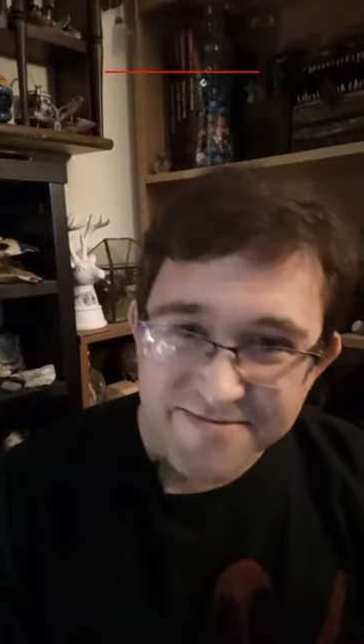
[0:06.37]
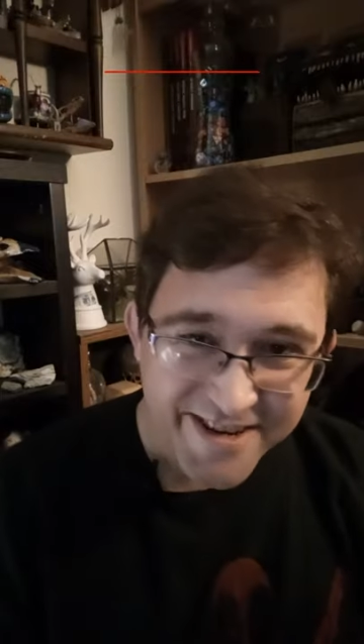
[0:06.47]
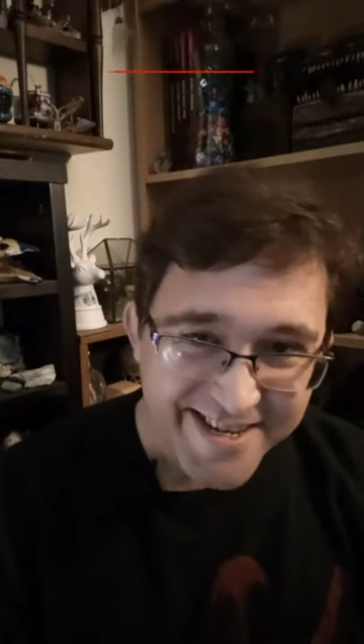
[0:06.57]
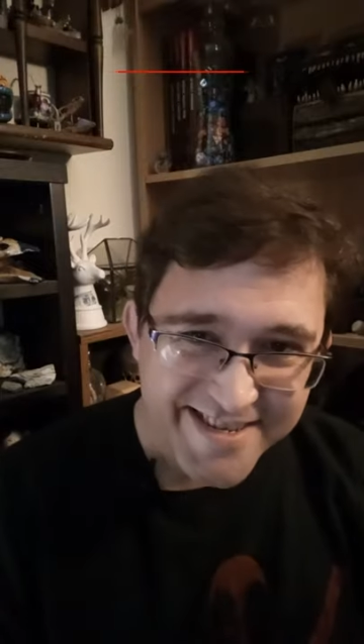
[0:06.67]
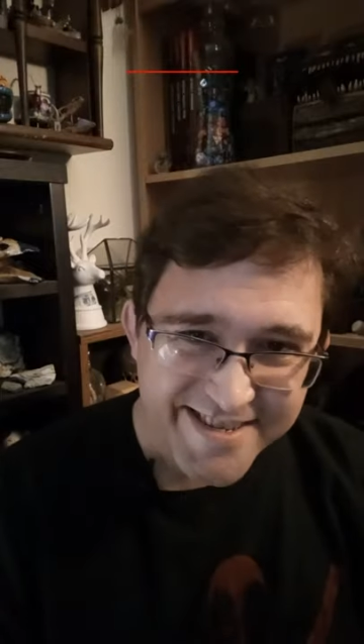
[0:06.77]

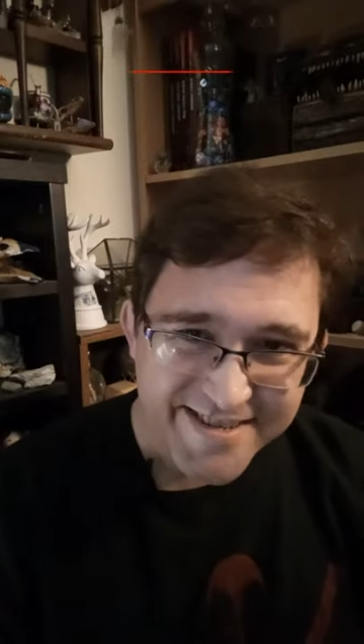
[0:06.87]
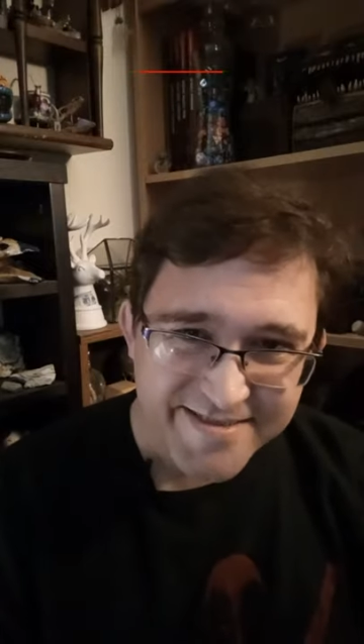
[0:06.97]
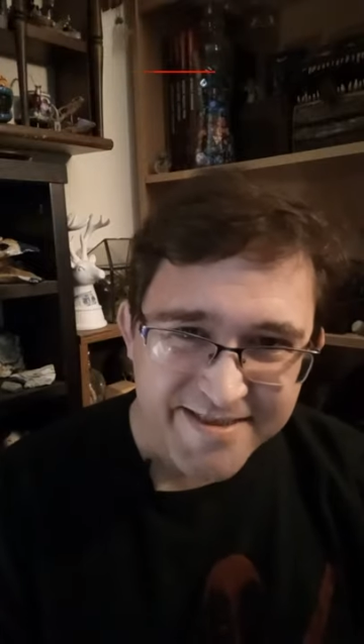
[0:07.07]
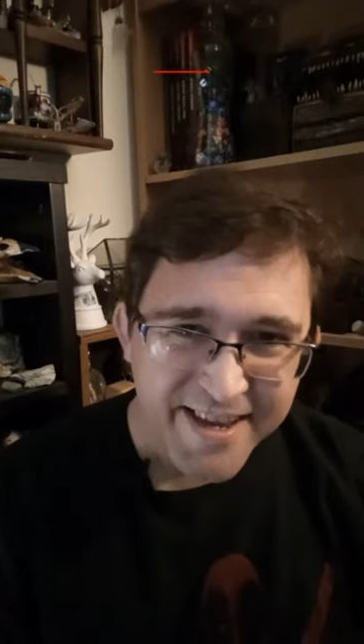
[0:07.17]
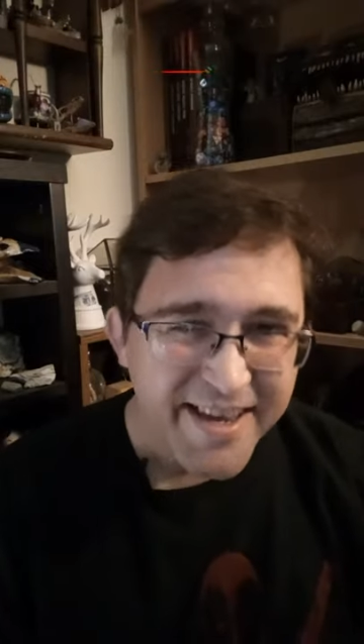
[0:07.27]
right?
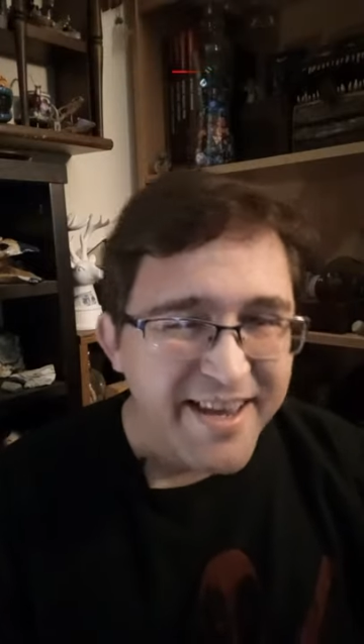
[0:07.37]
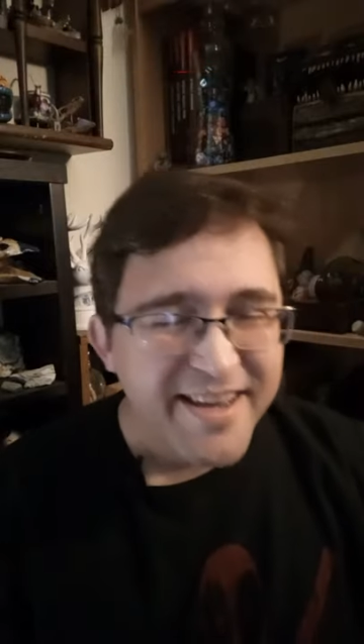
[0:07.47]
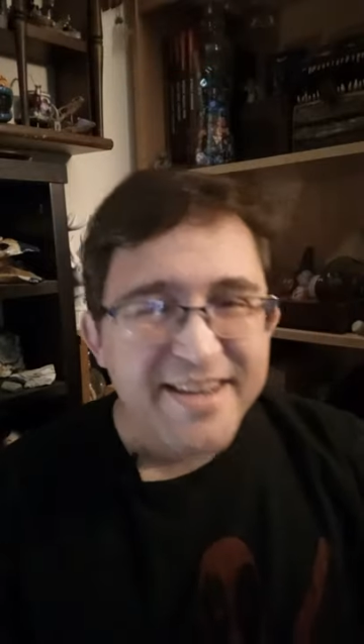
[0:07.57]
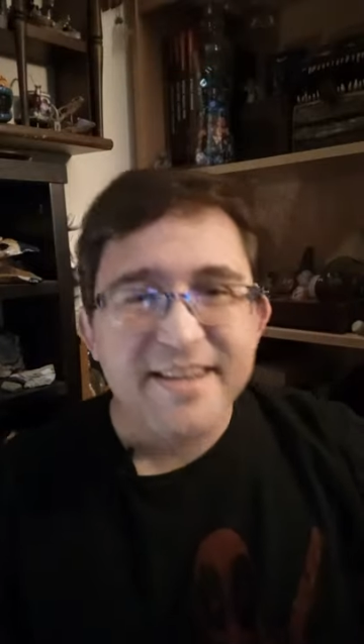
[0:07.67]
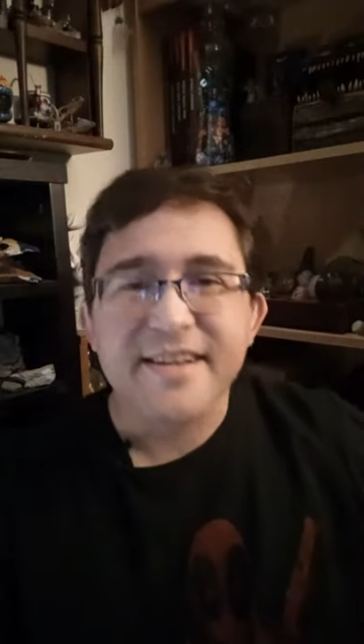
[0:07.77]

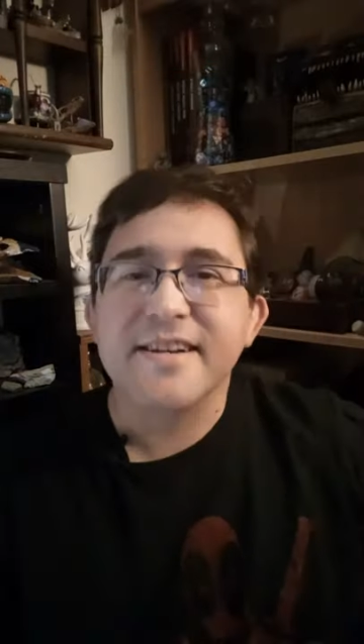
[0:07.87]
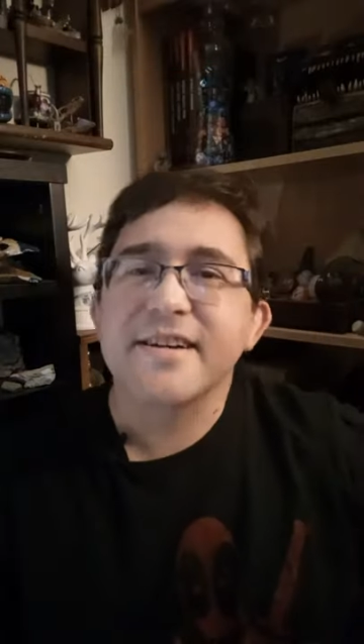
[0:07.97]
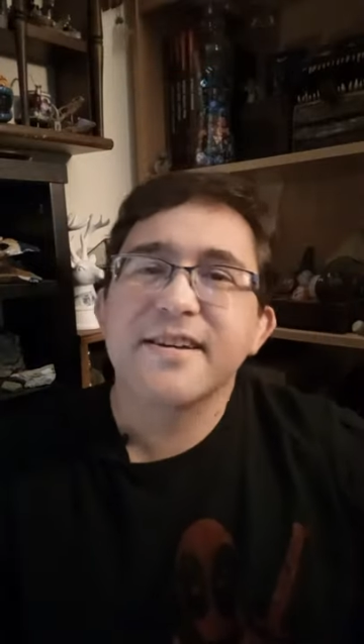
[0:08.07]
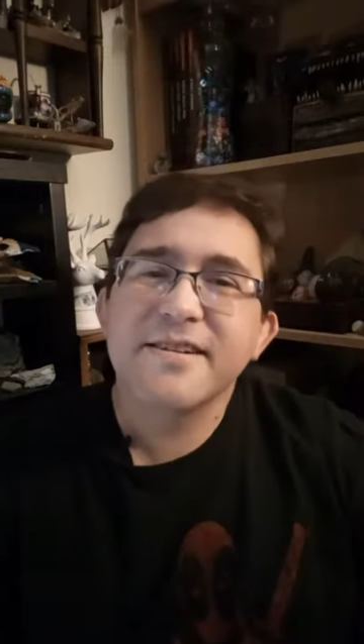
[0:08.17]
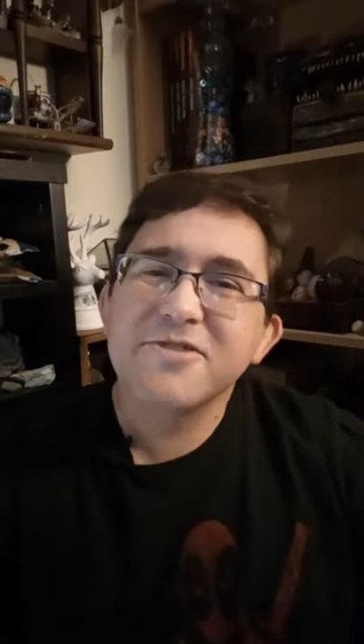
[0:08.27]
I
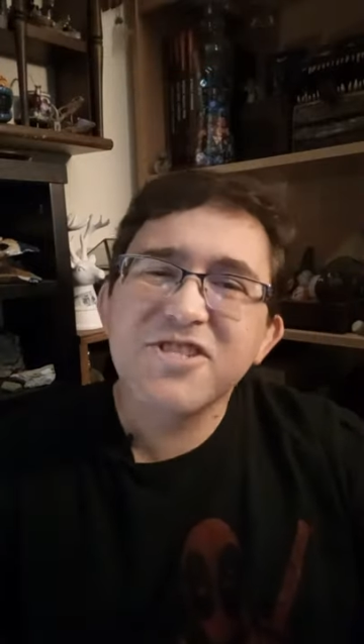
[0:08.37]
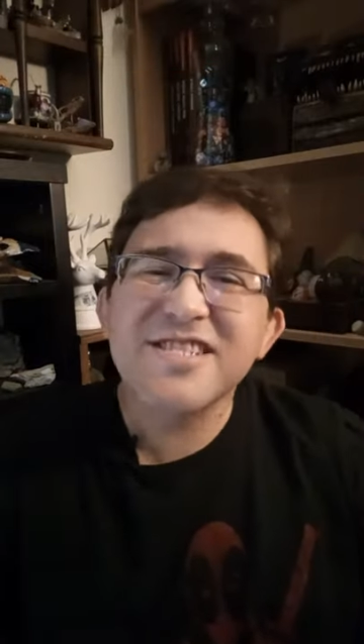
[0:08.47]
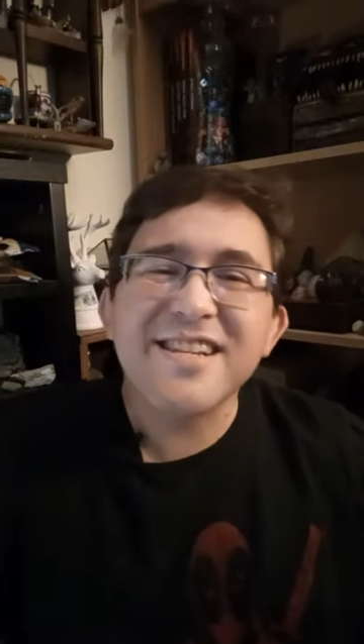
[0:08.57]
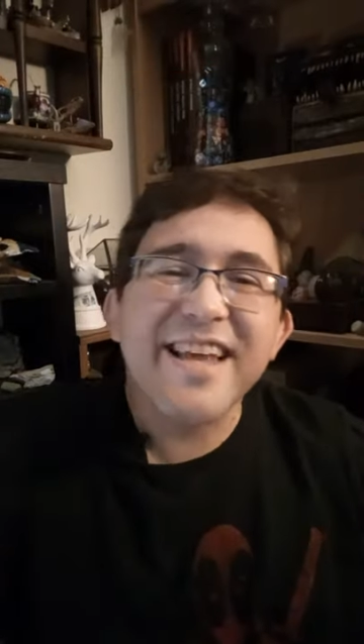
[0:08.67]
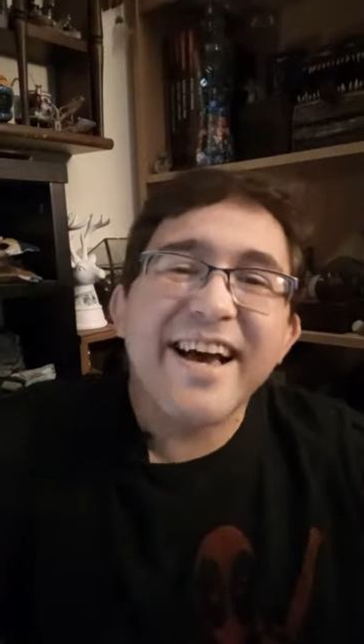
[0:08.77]
was
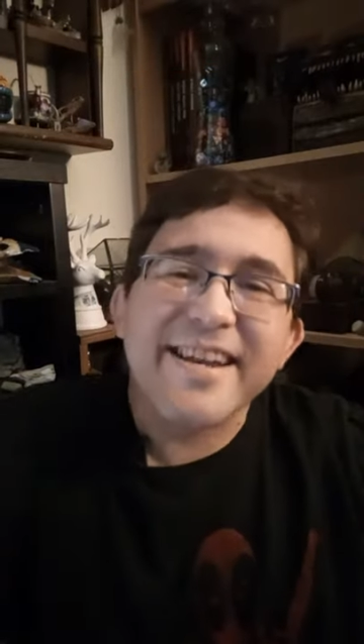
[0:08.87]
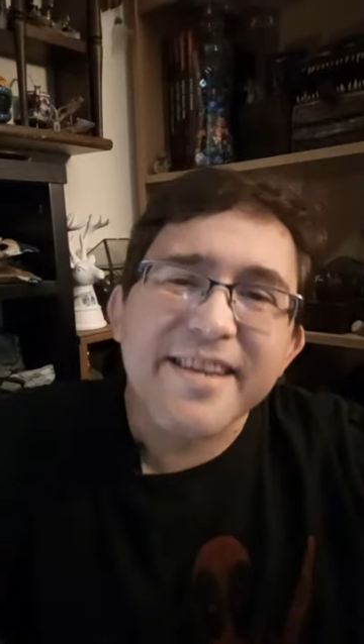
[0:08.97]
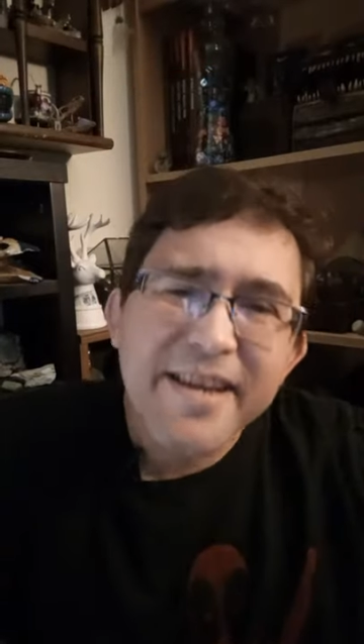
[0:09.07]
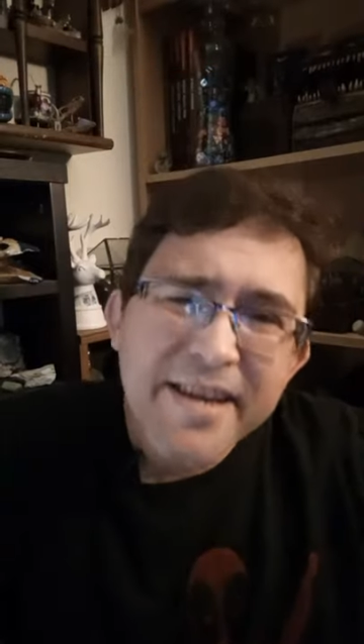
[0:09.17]
just a lad,